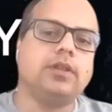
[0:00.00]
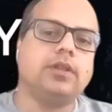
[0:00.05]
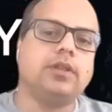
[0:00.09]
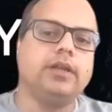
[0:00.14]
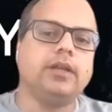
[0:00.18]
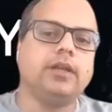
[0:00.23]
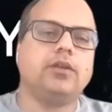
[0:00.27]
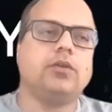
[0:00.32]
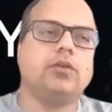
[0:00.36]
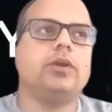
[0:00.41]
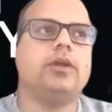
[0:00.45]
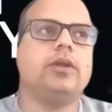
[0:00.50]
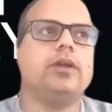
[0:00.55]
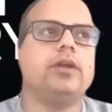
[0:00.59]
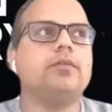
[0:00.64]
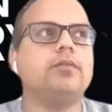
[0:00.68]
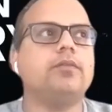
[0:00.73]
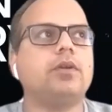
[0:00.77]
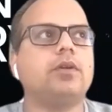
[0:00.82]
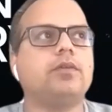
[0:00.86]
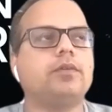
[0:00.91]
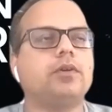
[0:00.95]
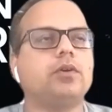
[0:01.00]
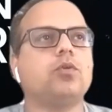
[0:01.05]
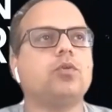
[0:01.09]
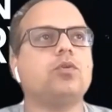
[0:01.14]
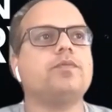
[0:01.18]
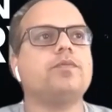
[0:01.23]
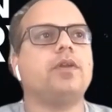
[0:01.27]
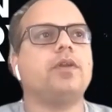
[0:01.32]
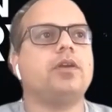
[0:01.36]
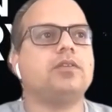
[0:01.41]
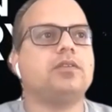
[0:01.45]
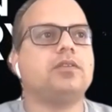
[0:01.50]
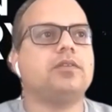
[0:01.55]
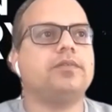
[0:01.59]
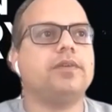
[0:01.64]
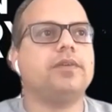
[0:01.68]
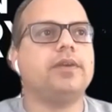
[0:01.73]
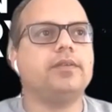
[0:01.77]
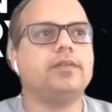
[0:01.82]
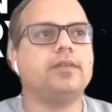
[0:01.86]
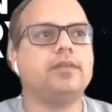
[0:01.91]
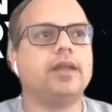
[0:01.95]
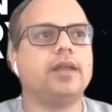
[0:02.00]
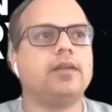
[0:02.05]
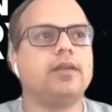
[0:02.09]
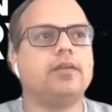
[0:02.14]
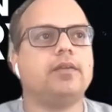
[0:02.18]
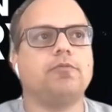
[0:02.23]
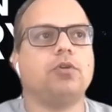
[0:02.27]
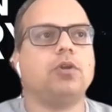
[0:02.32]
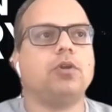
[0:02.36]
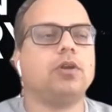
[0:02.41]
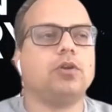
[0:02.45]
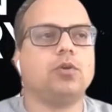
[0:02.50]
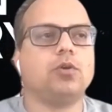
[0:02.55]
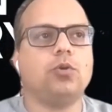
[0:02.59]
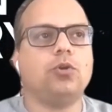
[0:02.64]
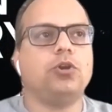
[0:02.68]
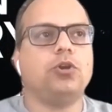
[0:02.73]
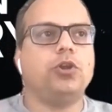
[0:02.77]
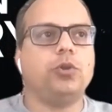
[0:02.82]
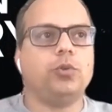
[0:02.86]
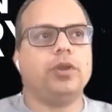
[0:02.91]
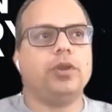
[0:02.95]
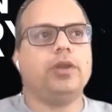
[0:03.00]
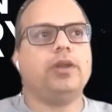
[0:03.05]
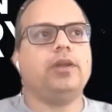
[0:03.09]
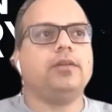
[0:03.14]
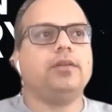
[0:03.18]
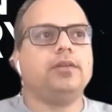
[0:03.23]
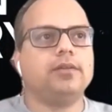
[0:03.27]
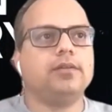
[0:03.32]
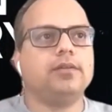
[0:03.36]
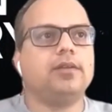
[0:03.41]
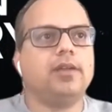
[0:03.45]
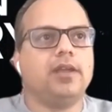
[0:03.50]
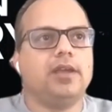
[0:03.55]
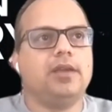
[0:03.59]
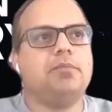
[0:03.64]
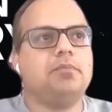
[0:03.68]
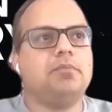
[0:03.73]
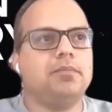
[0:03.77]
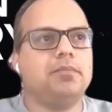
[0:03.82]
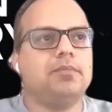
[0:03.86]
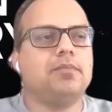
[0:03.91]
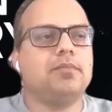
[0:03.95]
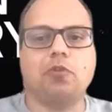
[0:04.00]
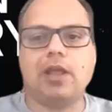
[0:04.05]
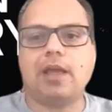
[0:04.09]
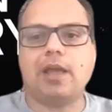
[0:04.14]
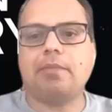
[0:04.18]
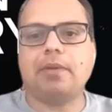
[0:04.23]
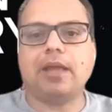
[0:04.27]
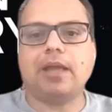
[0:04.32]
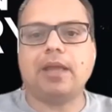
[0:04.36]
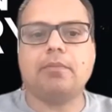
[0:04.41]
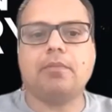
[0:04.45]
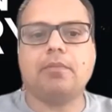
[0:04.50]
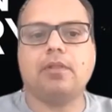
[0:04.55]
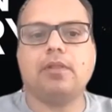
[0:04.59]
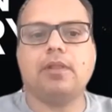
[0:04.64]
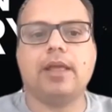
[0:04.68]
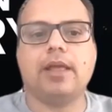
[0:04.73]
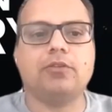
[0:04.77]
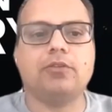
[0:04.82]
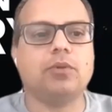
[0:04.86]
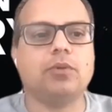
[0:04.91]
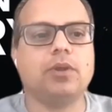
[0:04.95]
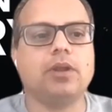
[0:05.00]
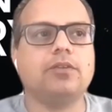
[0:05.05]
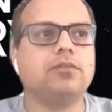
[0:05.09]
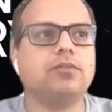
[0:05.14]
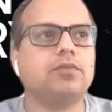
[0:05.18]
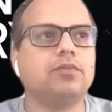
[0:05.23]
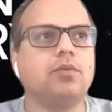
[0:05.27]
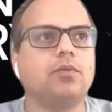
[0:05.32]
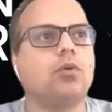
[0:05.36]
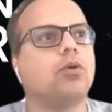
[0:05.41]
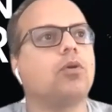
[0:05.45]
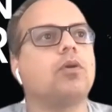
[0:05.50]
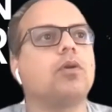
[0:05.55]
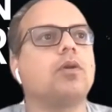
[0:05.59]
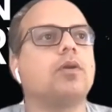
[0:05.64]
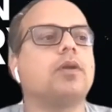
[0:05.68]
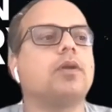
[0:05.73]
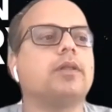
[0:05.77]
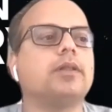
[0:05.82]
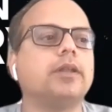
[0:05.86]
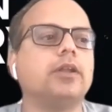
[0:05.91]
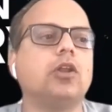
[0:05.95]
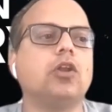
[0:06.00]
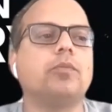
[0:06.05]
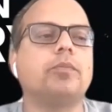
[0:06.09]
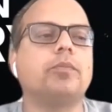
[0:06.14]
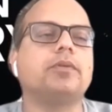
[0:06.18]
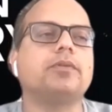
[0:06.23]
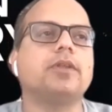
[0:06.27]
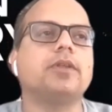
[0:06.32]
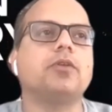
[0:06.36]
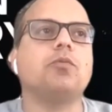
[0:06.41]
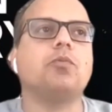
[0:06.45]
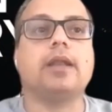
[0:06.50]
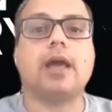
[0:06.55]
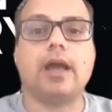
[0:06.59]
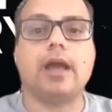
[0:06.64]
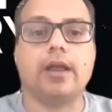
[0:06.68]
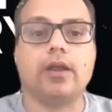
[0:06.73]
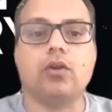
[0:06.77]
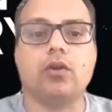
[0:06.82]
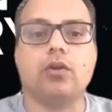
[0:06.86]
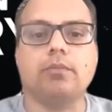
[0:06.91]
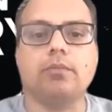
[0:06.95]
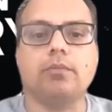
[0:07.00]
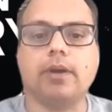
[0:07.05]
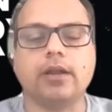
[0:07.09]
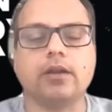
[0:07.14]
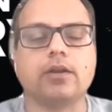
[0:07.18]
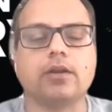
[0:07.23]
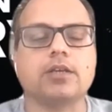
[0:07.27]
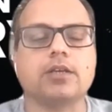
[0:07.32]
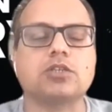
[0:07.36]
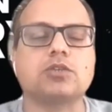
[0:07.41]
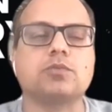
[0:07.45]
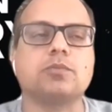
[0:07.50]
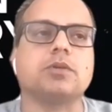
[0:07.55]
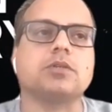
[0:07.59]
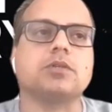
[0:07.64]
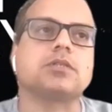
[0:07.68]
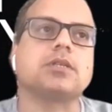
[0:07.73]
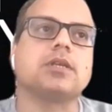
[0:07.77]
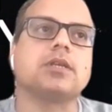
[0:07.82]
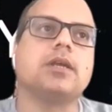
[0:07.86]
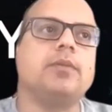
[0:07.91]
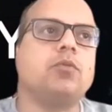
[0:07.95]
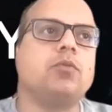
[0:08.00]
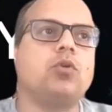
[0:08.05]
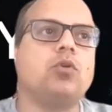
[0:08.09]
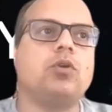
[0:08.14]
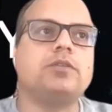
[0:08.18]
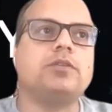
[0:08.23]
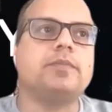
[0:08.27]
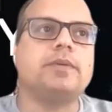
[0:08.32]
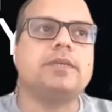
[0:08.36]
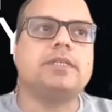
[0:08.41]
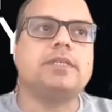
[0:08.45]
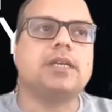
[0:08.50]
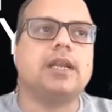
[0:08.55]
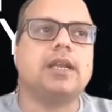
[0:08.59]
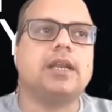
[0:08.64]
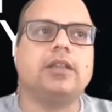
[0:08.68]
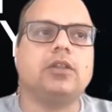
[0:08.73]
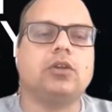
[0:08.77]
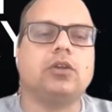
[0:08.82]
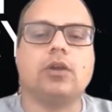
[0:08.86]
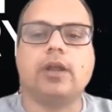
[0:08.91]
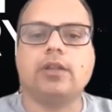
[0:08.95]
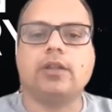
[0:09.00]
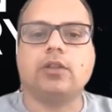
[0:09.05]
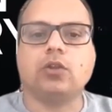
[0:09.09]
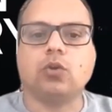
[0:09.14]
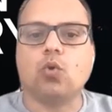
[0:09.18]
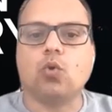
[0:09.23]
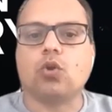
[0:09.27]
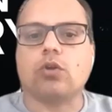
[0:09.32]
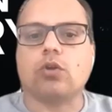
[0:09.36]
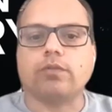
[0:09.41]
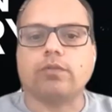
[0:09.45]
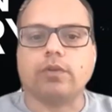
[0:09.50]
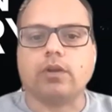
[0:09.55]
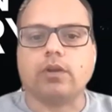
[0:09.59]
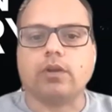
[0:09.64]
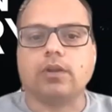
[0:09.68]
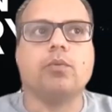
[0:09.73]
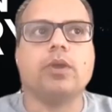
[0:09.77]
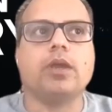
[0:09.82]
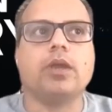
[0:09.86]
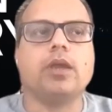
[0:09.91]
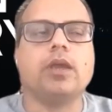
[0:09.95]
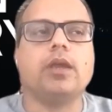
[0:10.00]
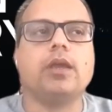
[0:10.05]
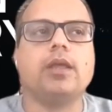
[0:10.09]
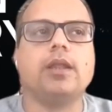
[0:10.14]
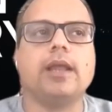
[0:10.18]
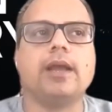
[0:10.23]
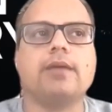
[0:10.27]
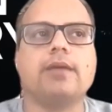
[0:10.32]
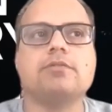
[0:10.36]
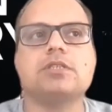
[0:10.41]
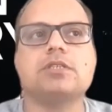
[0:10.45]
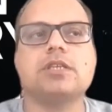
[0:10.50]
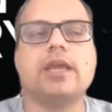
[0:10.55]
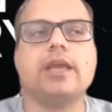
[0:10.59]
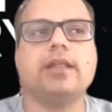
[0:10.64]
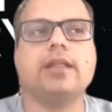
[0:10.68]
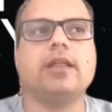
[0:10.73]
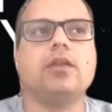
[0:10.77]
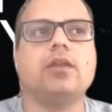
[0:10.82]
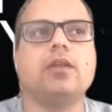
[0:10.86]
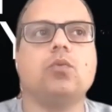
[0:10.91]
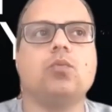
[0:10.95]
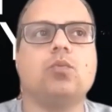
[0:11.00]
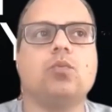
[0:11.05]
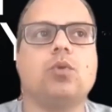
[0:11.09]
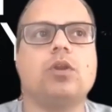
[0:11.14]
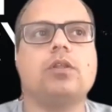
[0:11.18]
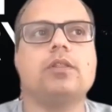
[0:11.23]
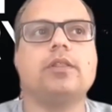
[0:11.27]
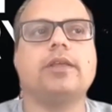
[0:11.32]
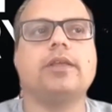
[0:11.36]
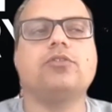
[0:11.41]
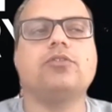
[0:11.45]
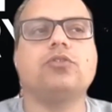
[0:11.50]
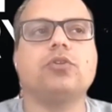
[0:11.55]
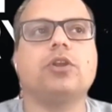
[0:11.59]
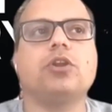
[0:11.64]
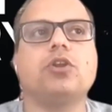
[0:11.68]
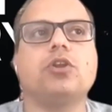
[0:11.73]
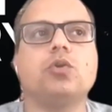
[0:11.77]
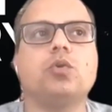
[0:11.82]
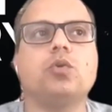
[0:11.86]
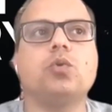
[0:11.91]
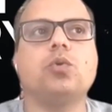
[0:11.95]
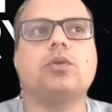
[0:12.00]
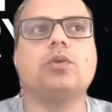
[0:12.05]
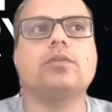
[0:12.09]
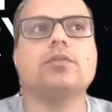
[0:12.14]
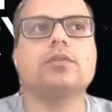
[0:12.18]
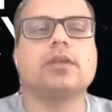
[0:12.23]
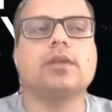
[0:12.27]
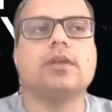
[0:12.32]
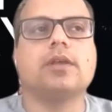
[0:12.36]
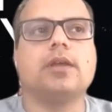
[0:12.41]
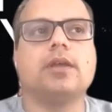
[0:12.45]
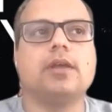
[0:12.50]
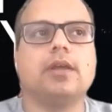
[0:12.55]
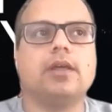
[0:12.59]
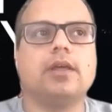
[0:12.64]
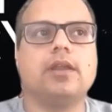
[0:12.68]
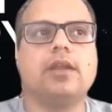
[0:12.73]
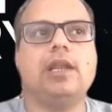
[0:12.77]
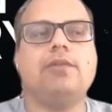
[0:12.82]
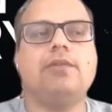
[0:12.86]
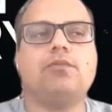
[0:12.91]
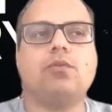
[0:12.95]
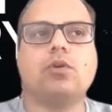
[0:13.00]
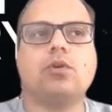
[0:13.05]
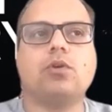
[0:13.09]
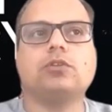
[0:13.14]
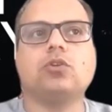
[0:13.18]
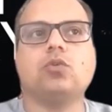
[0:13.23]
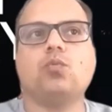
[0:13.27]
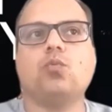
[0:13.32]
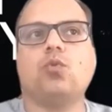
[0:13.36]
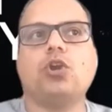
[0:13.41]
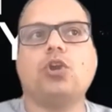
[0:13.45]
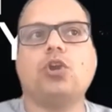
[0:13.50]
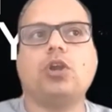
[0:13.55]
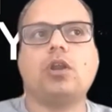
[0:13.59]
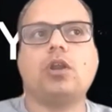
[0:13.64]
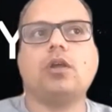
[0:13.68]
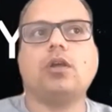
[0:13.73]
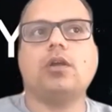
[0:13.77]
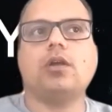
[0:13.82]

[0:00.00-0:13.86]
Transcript: So I think at Turing, one of our core philosophy is that for our core Turing team, fully applicable, as well as for the developers that get hired at our customers, remote is basically at the core of it. Like I was saying, that one of the things you can do is really focus on what